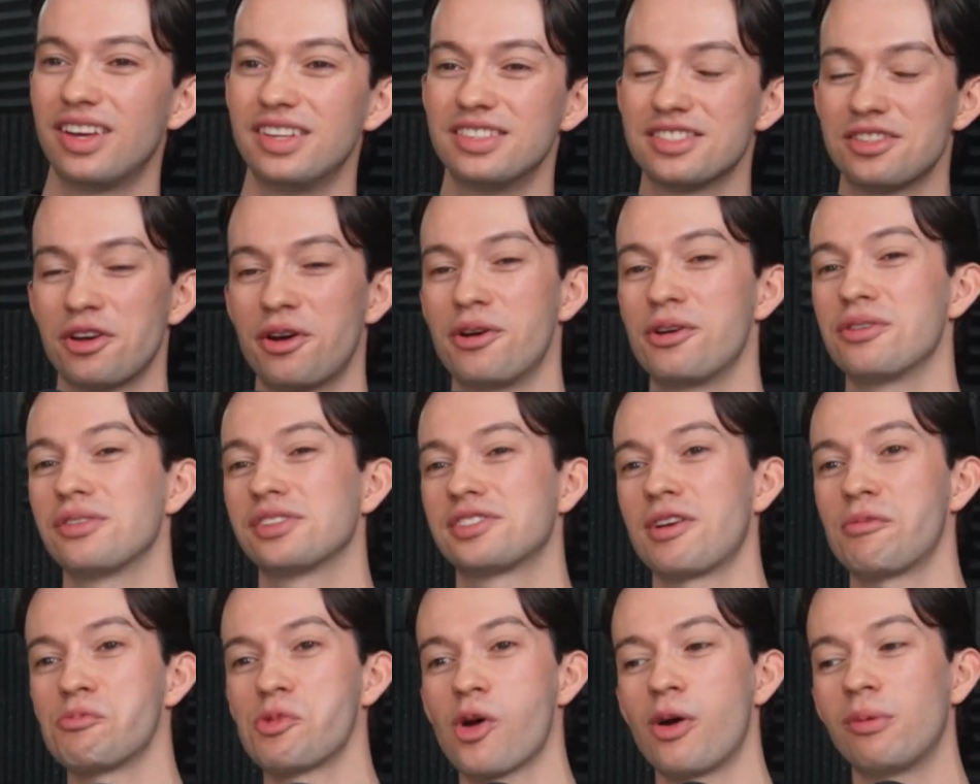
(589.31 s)
And so
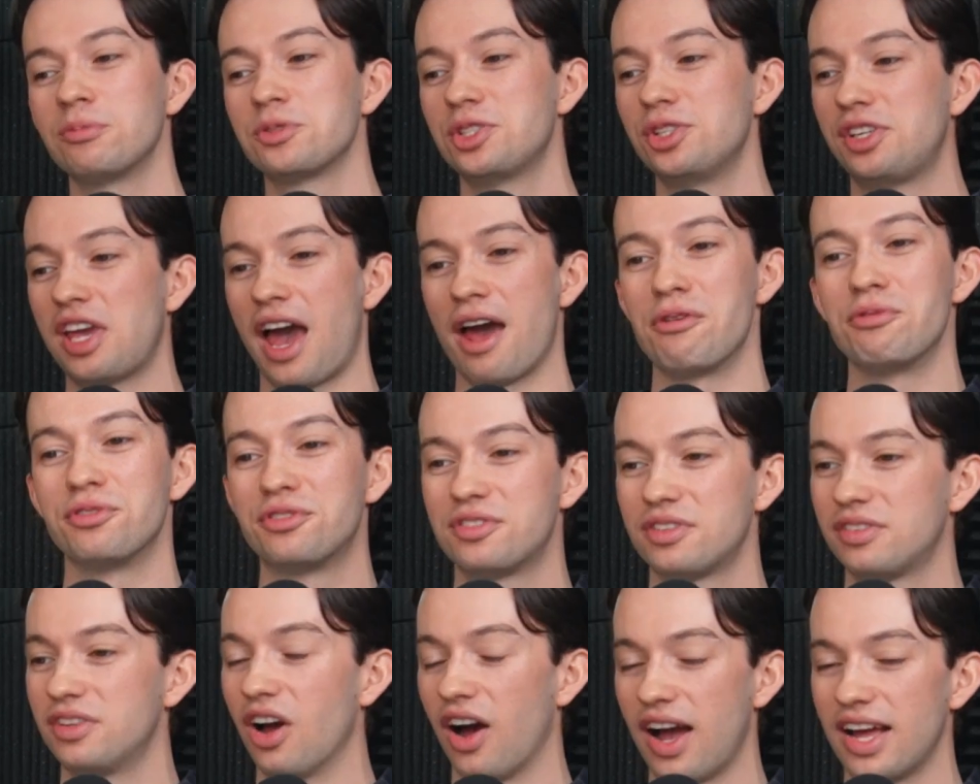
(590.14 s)
sometimes
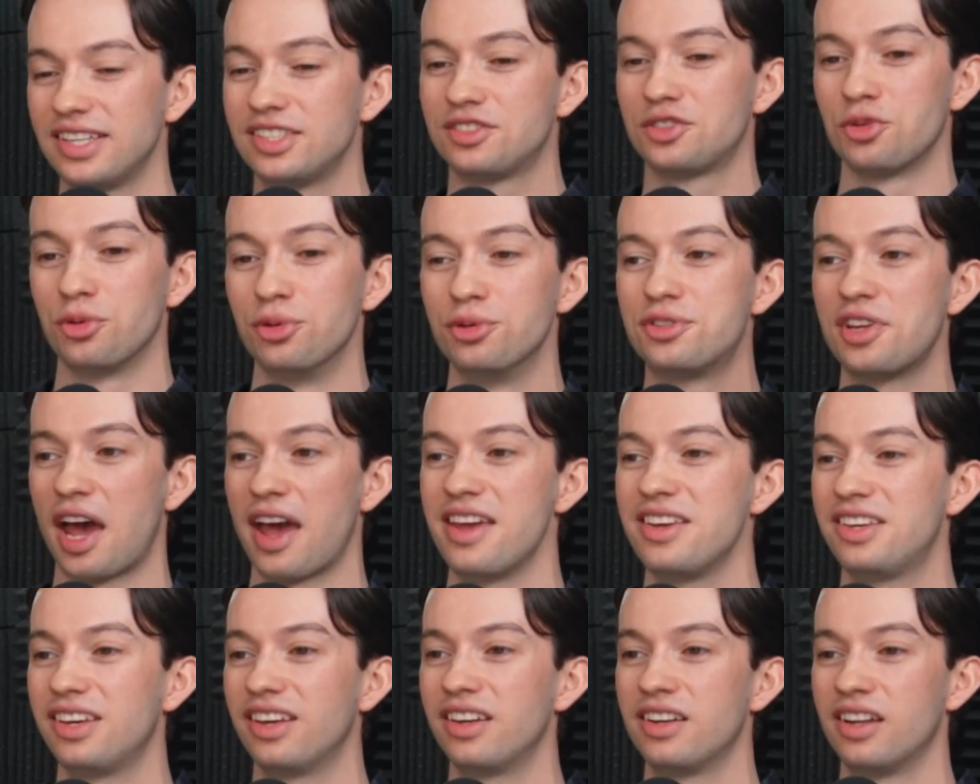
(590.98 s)
I do
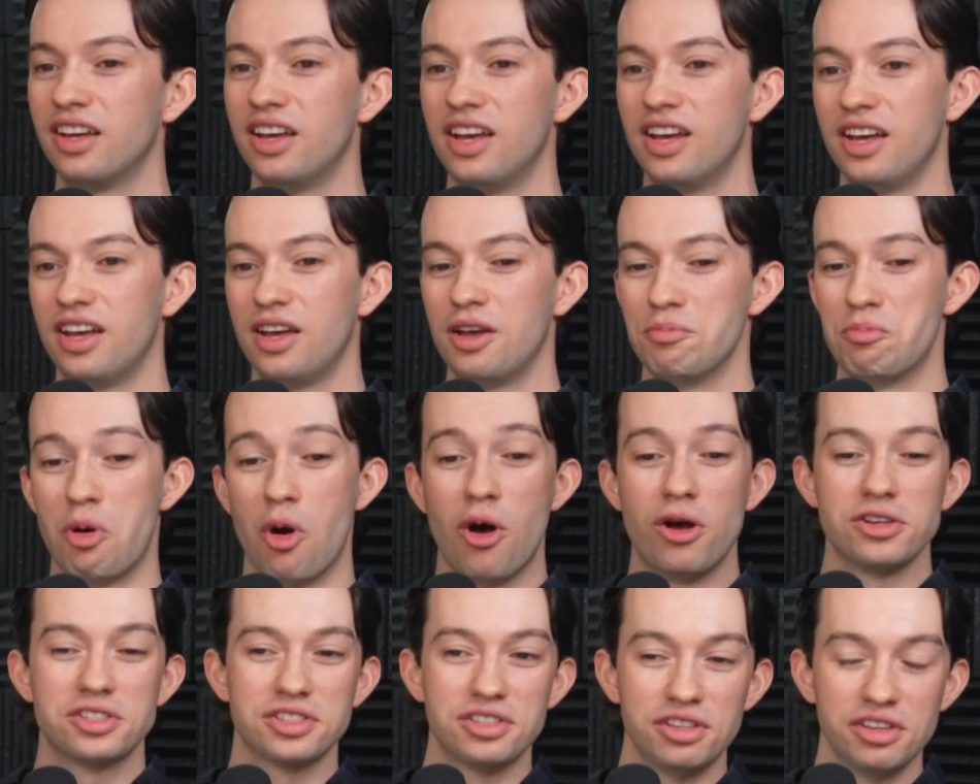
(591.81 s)
take it
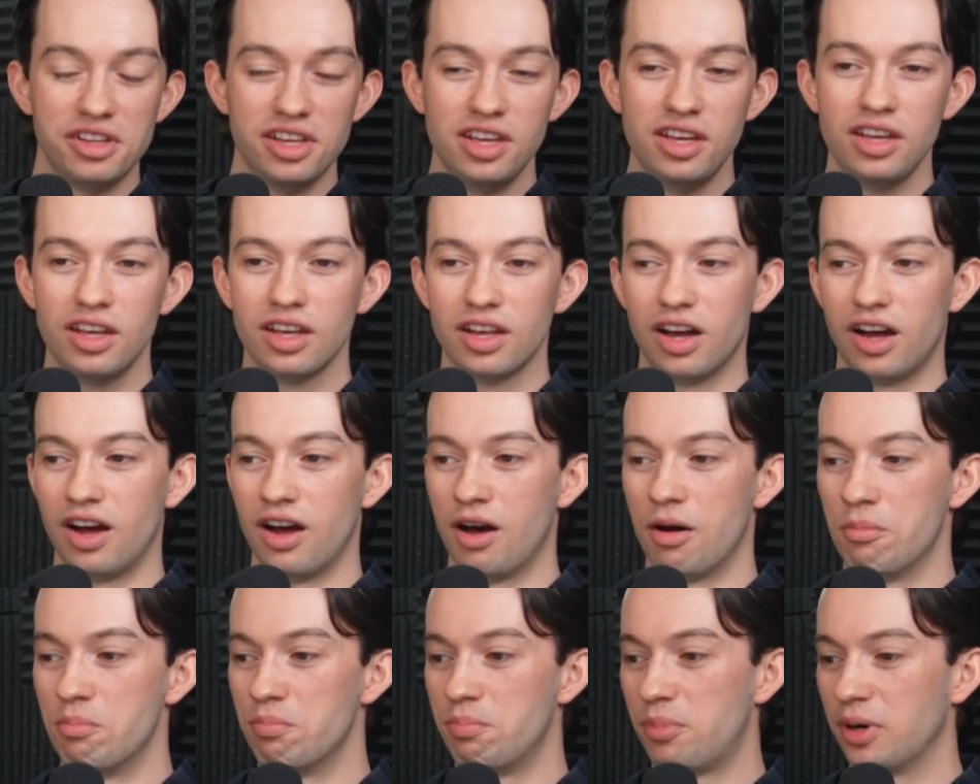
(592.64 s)
personally,
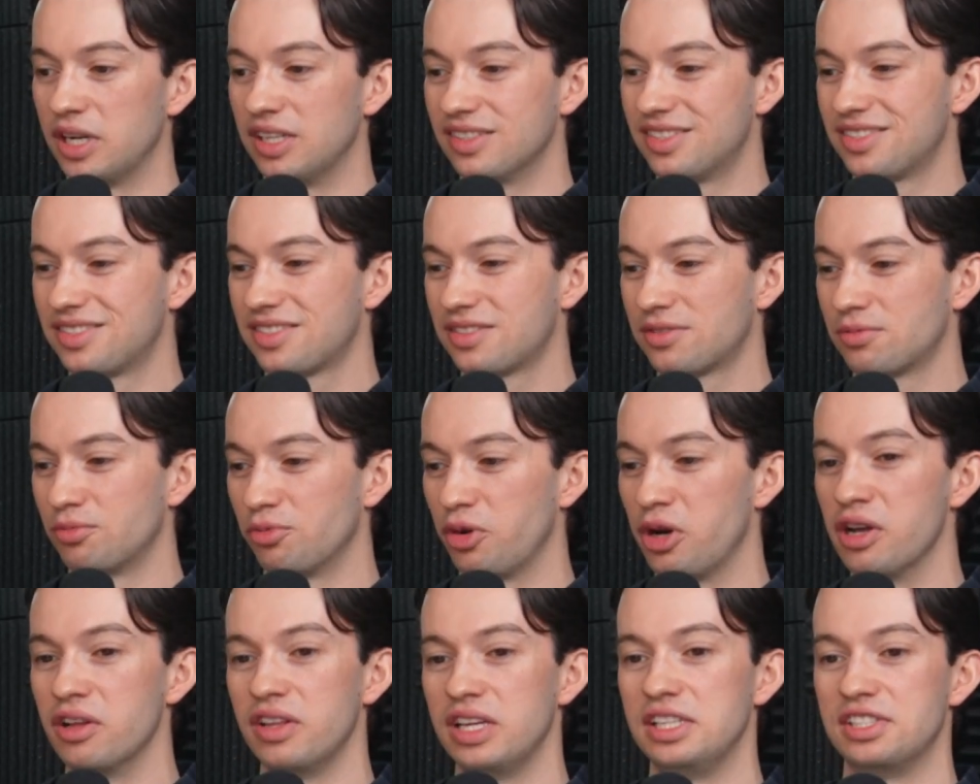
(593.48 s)
but it's
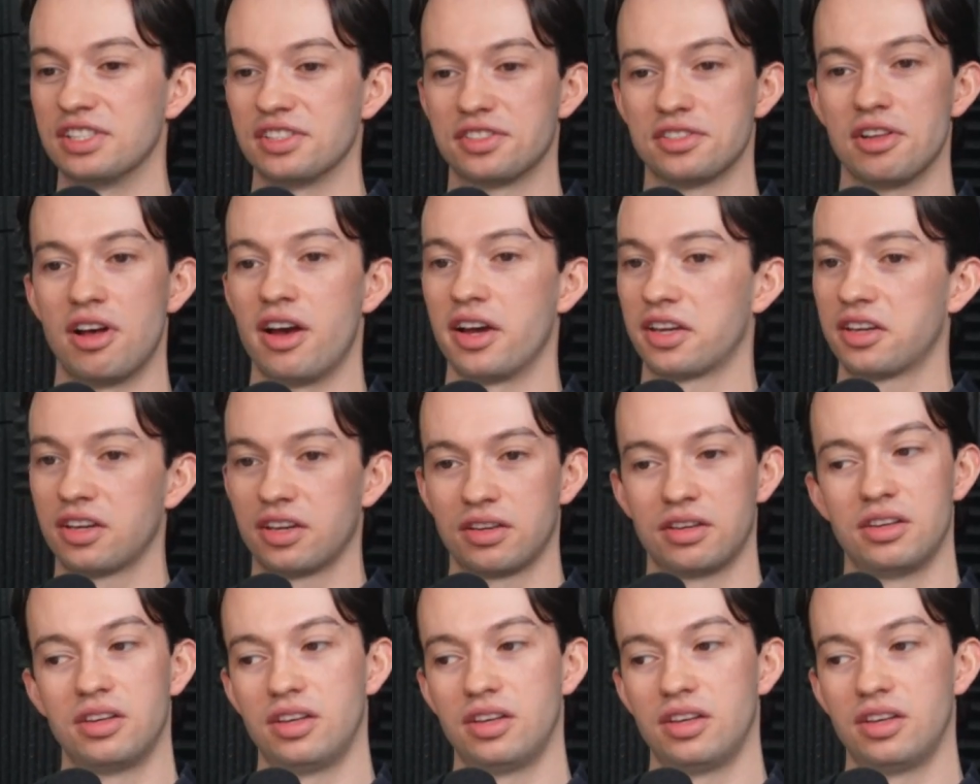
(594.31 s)
really just like